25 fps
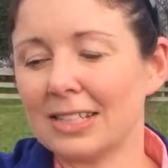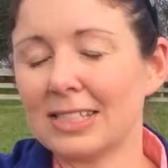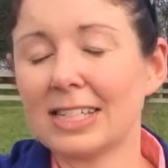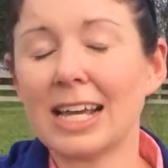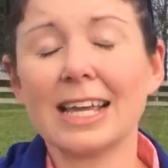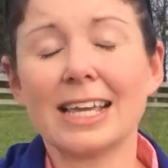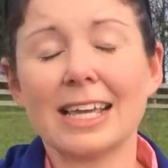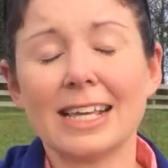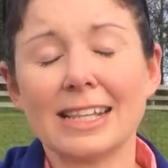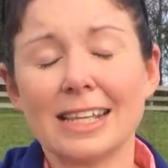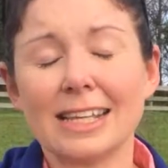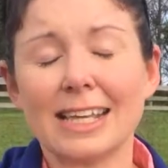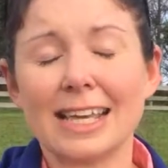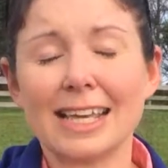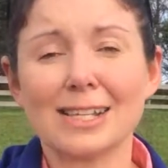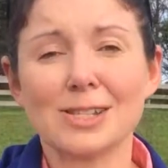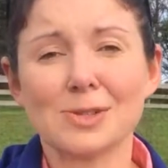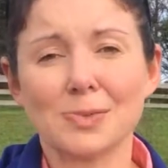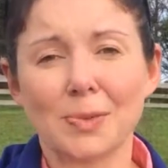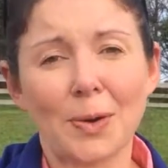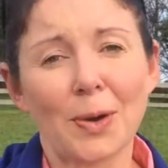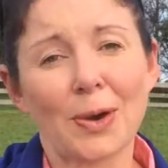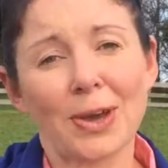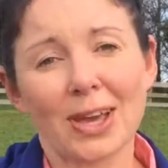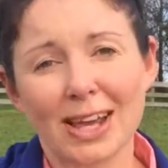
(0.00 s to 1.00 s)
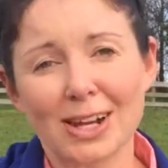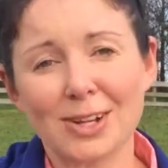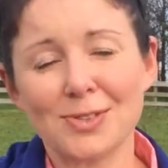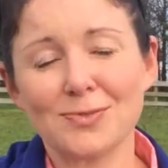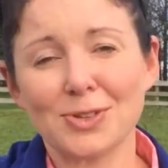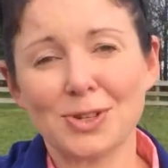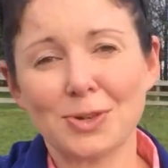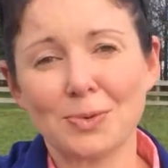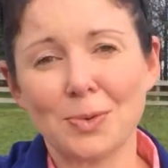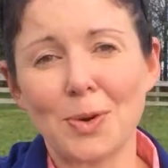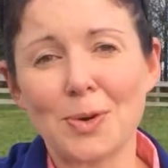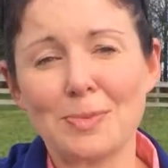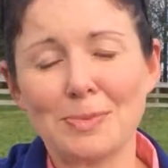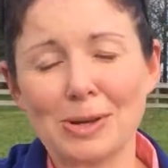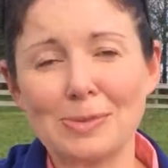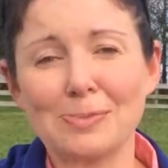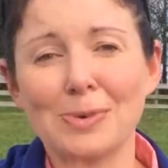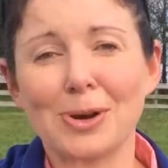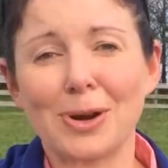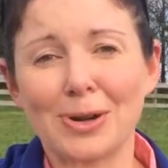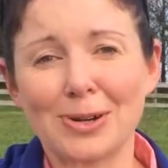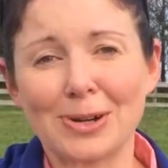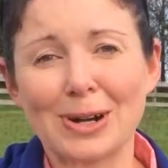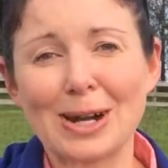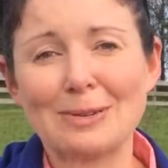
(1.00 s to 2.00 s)
taking the guesswork out of your worming
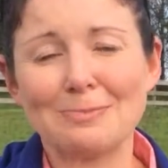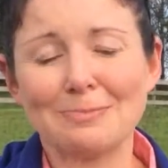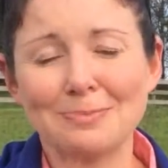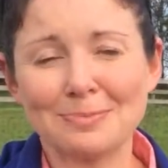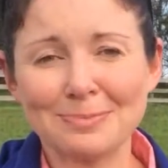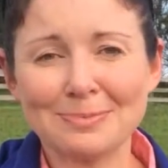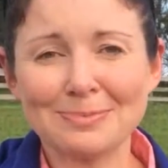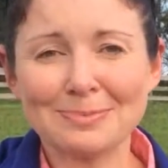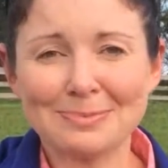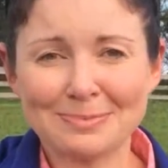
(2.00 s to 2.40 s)
program.